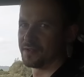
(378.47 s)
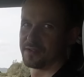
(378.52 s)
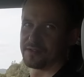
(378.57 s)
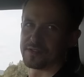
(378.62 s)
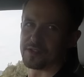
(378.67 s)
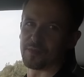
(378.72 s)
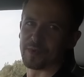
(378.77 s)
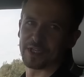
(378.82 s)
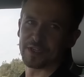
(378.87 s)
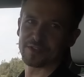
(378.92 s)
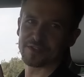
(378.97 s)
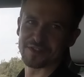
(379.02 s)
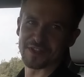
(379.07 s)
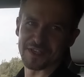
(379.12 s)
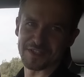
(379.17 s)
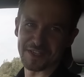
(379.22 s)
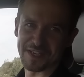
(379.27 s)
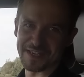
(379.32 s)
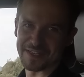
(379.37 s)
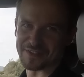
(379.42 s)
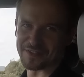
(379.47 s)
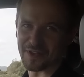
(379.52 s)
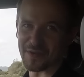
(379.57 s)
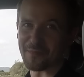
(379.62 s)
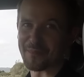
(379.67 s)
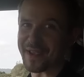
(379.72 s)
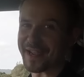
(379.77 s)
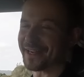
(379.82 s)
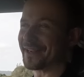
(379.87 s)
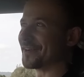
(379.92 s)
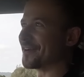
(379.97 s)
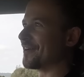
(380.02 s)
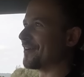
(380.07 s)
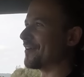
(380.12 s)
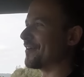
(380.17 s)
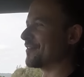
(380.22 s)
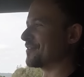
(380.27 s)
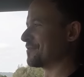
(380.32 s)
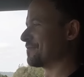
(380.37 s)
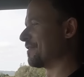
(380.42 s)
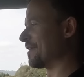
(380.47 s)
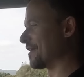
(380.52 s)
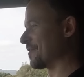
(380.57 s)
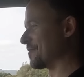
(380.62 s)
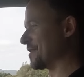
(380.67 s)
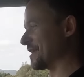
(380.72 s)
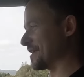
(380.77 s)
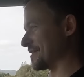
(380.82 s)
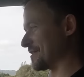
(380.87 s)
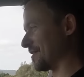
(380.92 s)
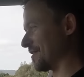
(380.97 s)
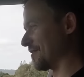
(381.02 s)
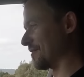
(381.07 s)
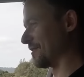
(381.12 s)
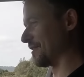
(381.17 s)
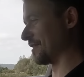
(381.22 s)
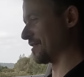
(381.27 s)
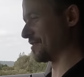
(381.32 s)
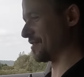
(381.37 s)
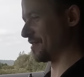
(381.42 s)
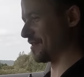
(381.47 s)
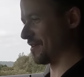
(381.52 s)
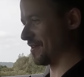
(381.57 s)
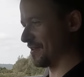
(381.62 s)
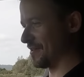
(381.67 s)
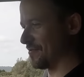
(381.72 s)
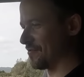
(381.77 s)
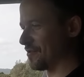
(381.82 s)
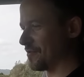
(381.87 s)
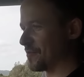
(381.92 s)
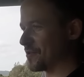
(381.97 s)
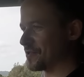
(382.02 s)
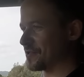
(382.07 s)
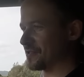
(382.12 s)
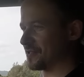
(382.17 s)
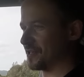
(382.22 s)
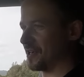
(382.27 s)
So because this is a big car, it's 5 meters long, it's an enormous